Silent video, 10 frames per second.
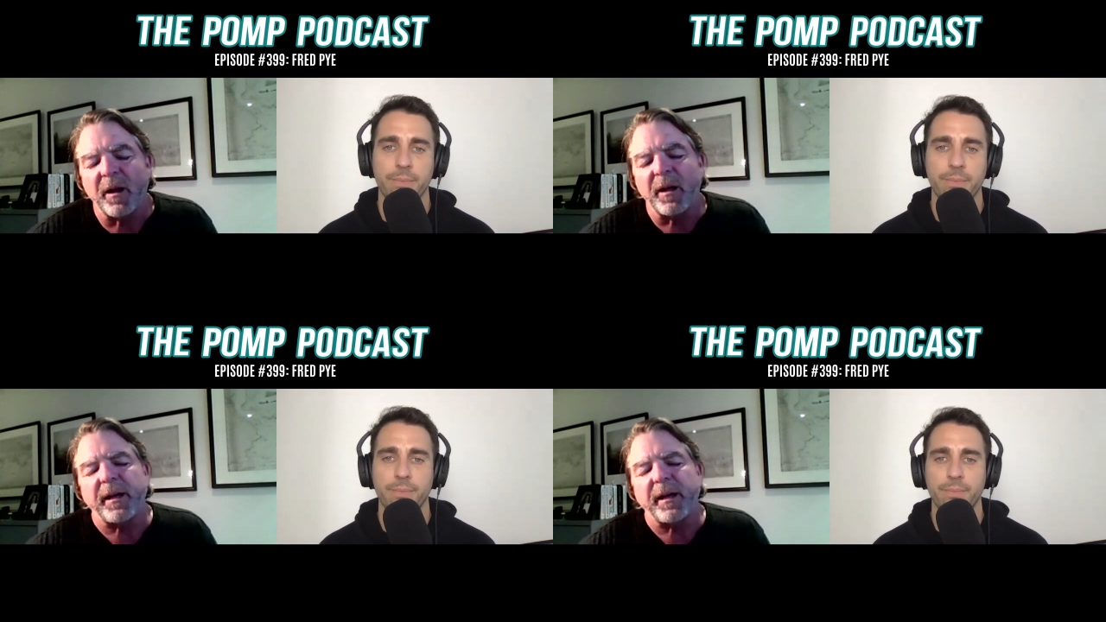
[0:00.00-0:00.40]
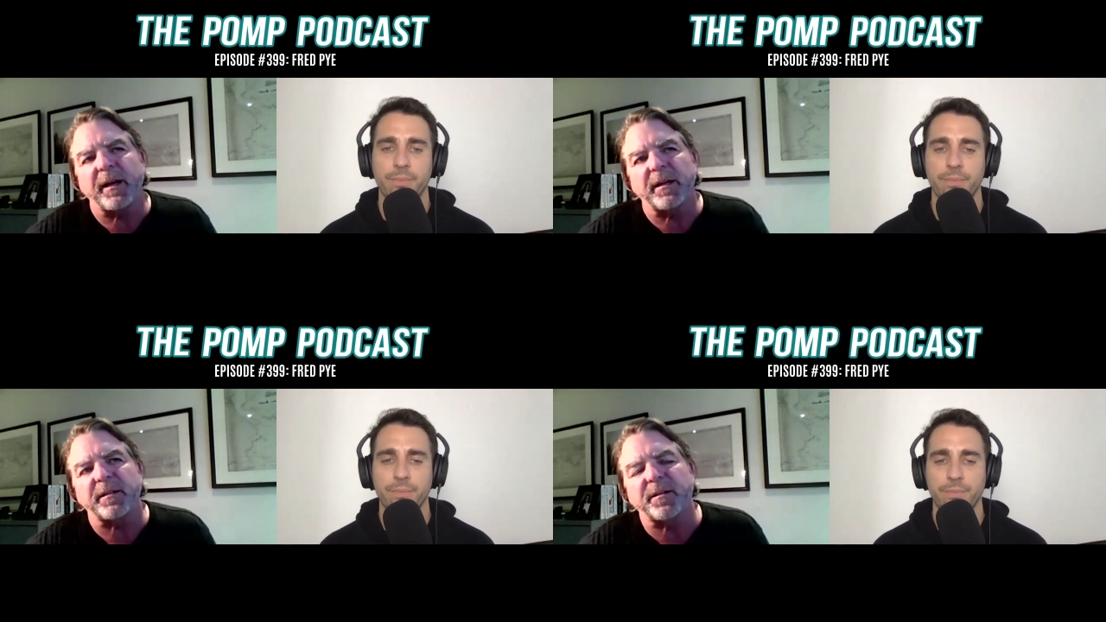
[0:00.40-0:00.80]

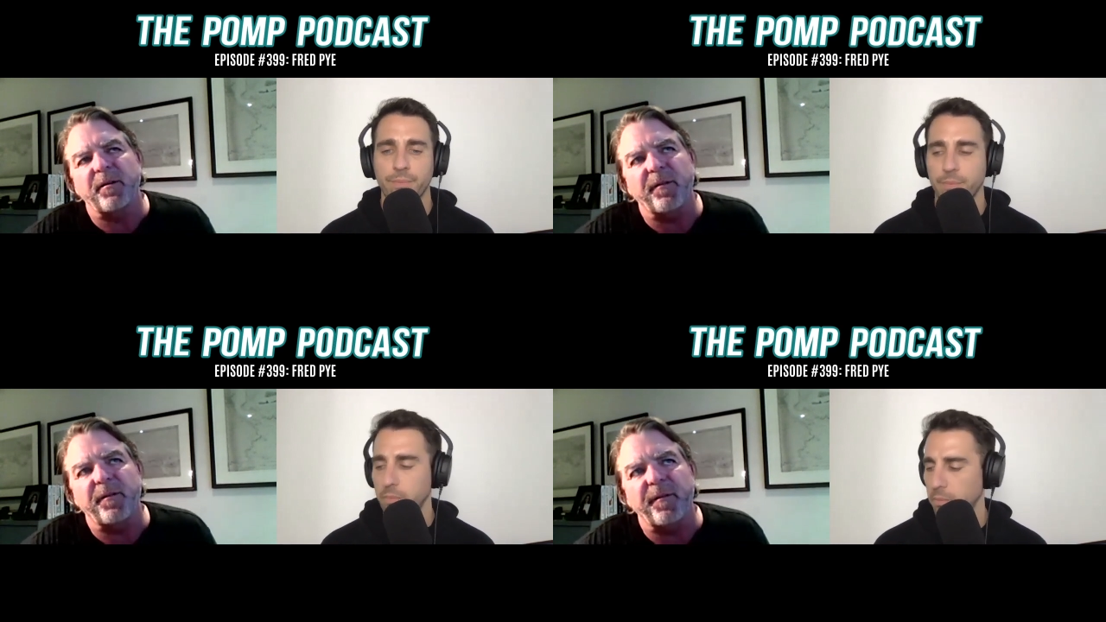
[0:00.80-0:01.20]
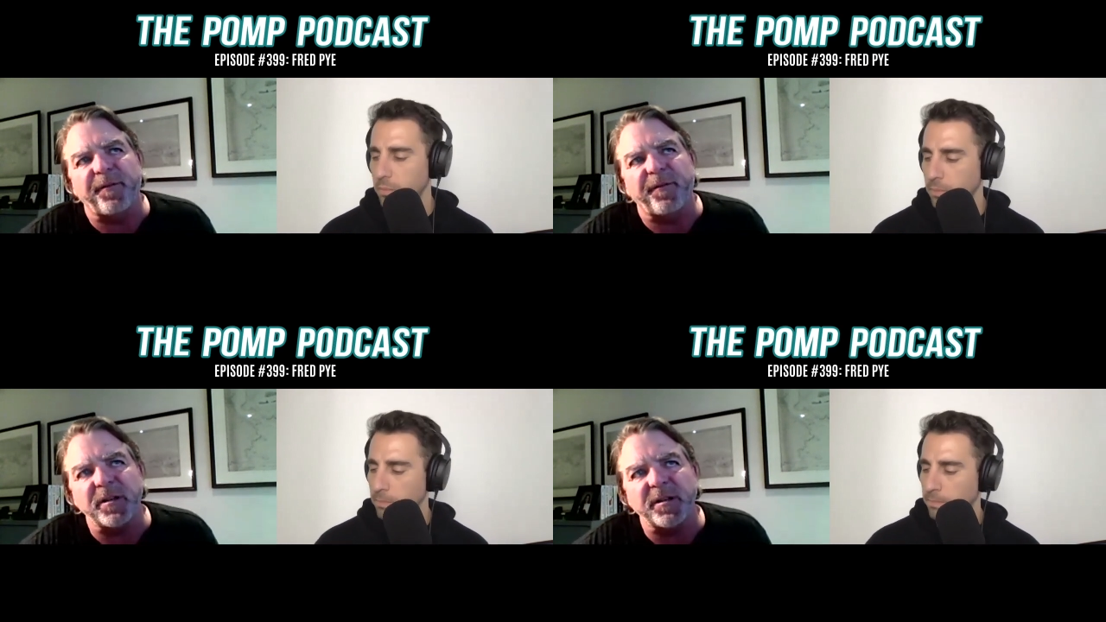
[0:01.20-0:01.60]
Speaker 1: Yeah. So
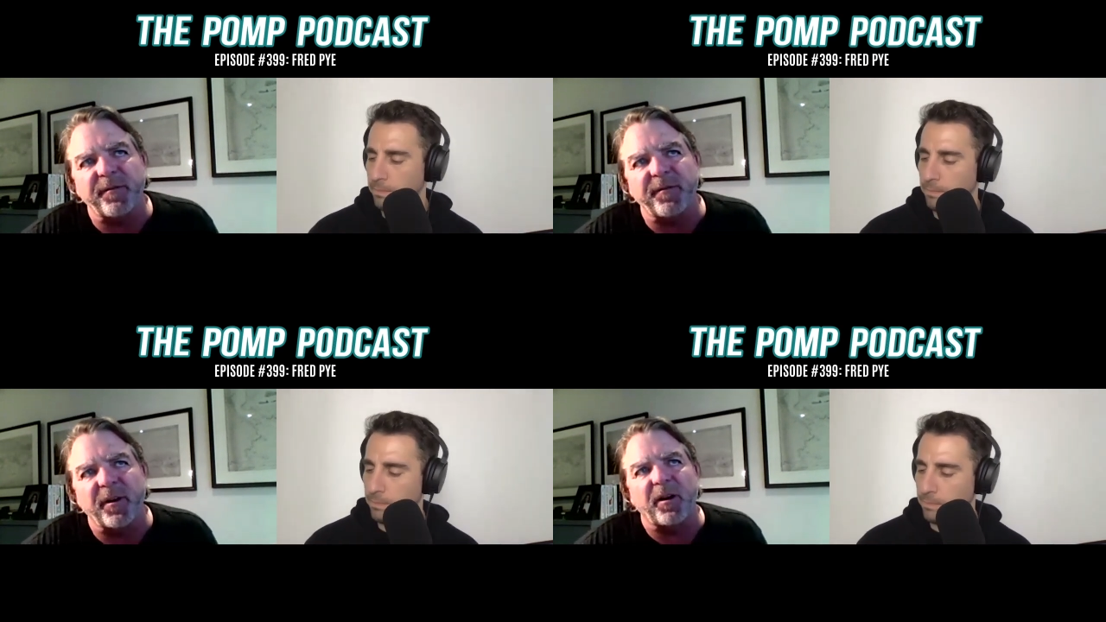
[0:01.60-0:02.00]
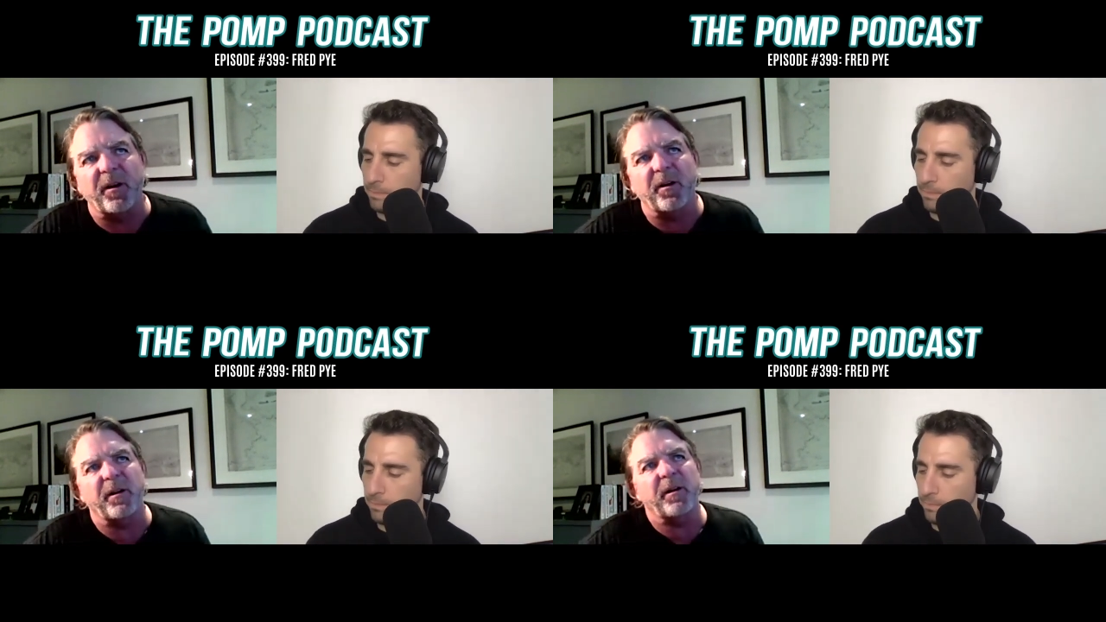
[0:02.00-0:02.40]
first of
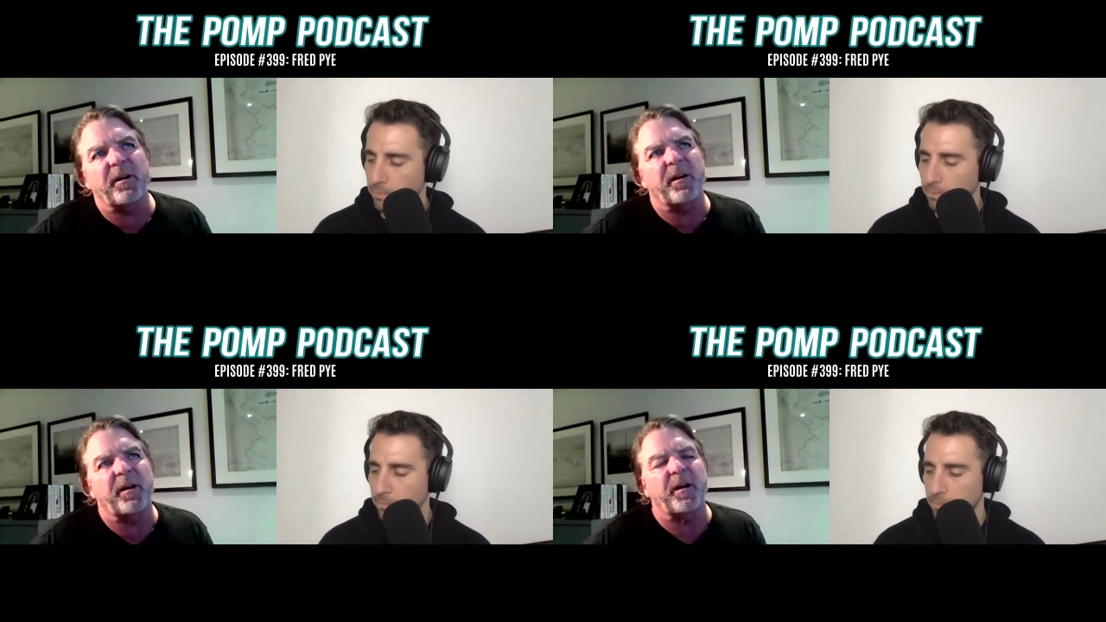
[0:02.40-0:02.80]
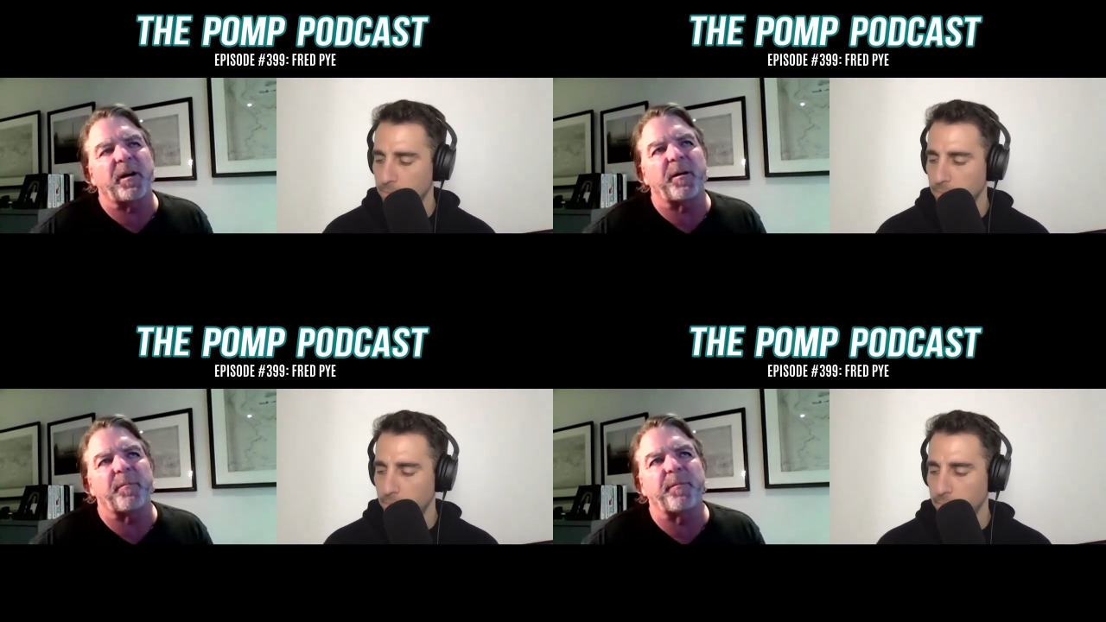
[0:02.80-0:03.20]
all,
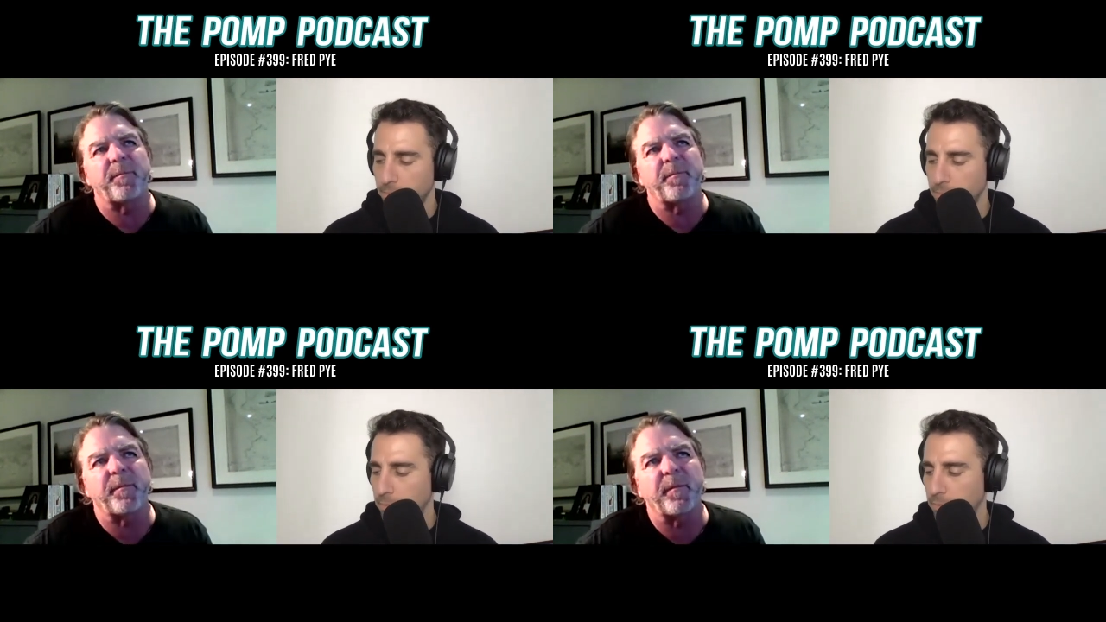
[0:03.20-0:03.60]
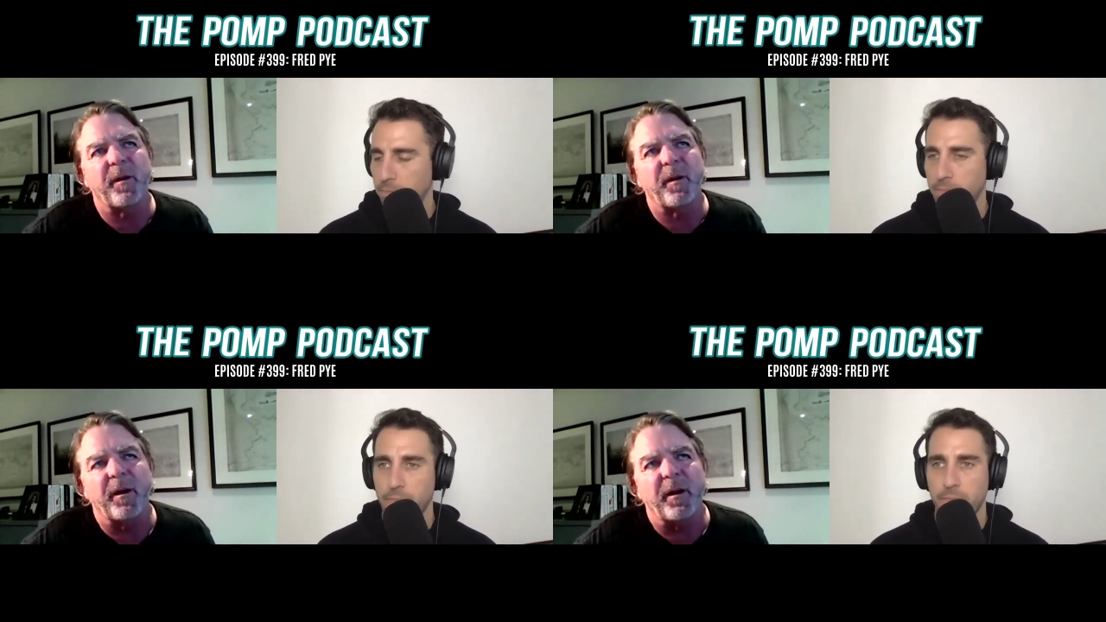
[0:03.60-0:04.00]

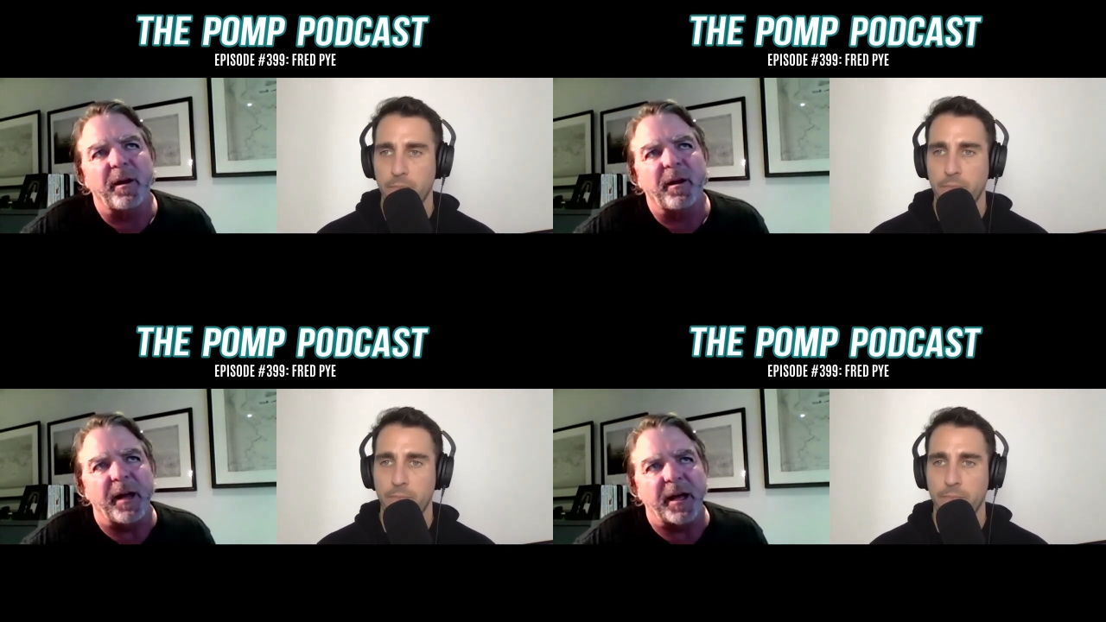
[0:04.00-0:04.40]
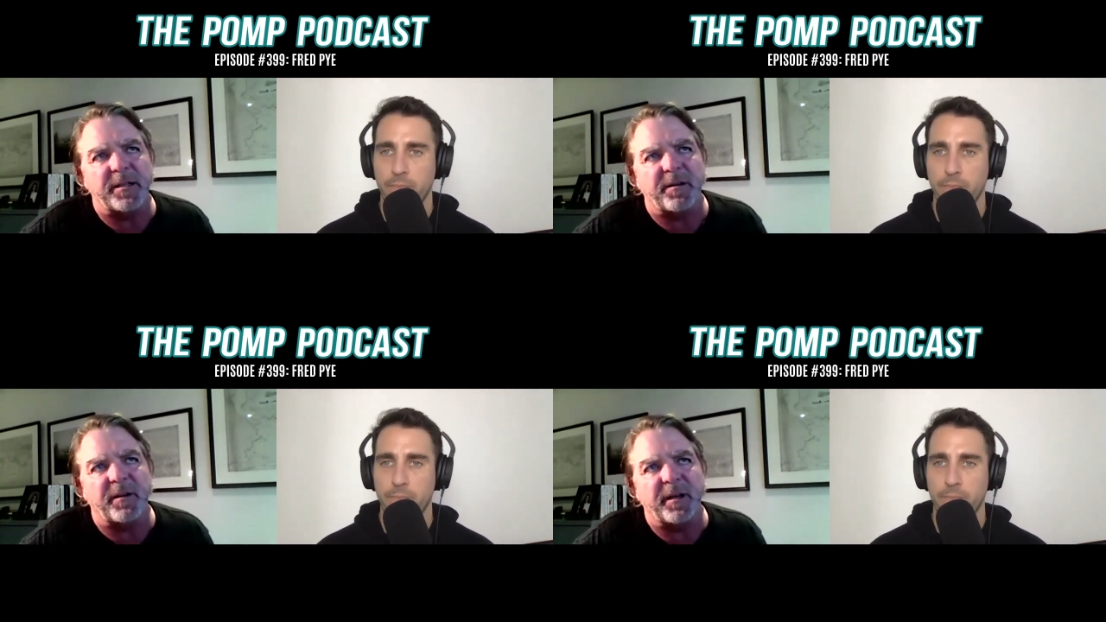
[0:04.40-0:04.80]
the
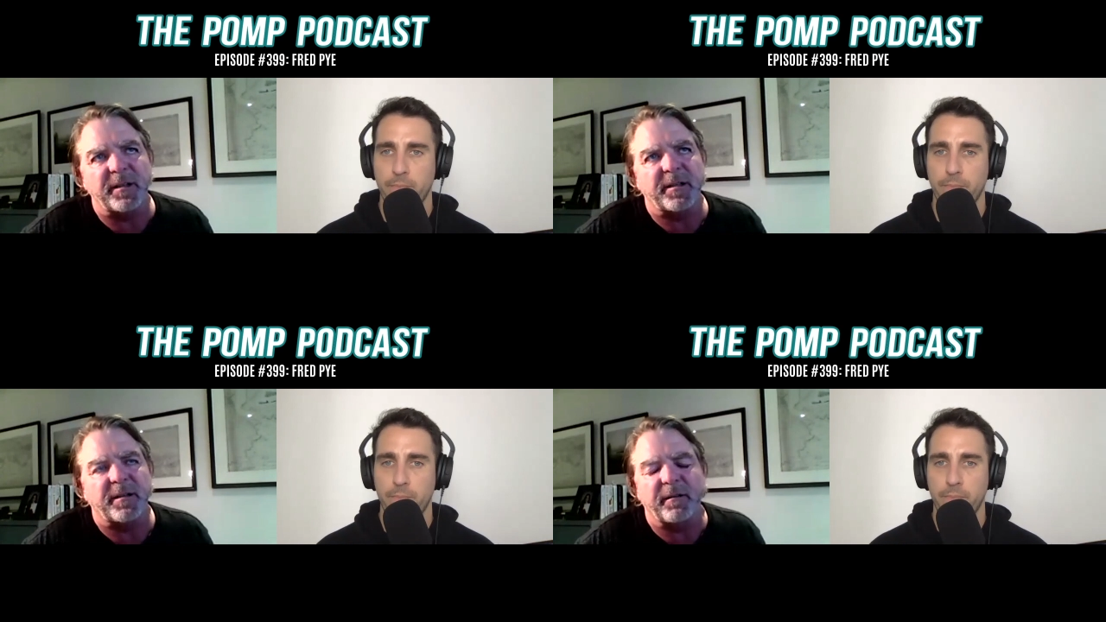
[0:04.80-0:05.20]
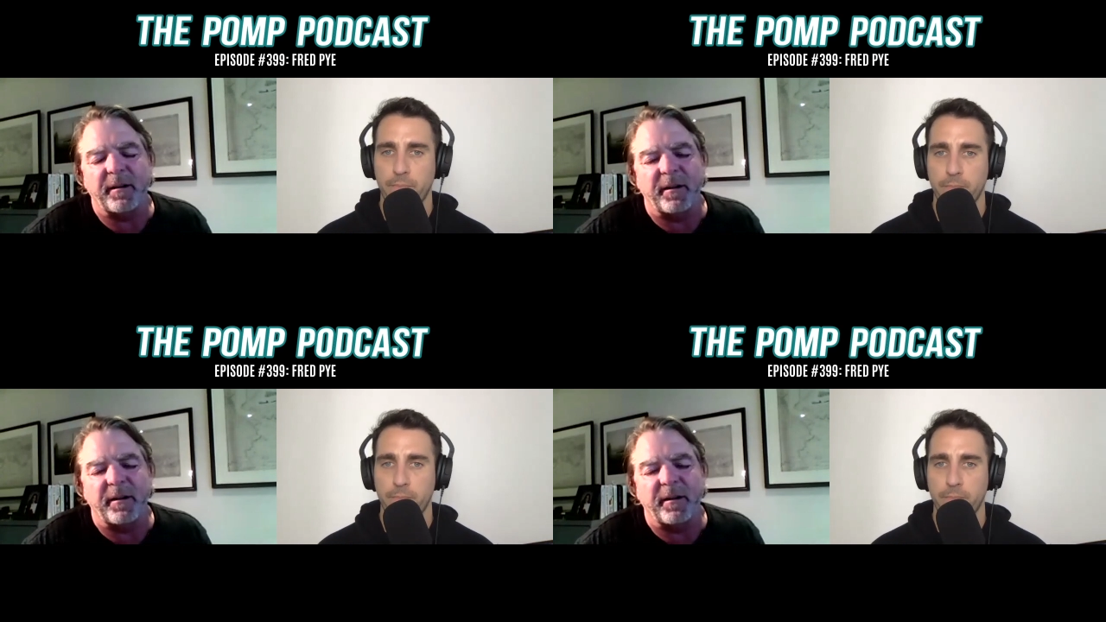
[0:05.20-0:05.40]
answer is,